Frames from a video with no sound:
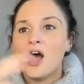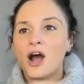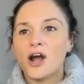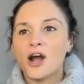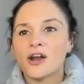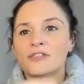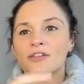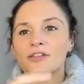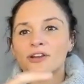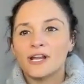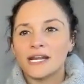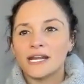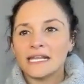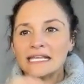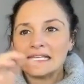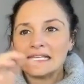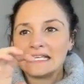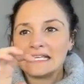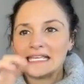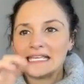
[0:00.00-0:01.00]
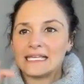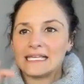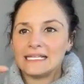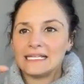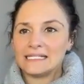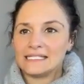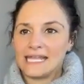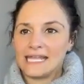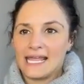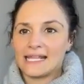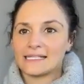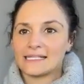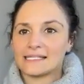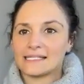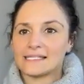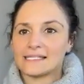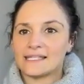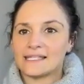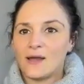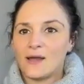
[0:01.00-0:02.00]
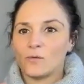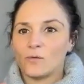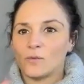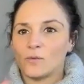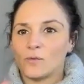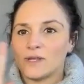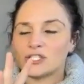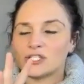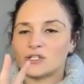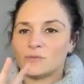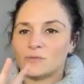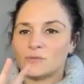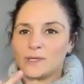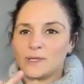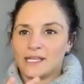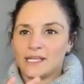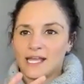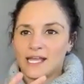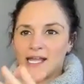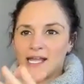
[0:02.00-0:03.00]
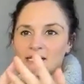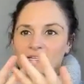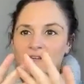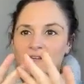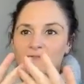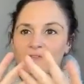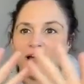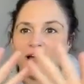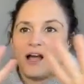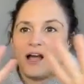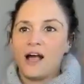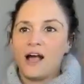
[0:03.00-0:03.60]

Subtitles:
are there any key dates that we should be kind of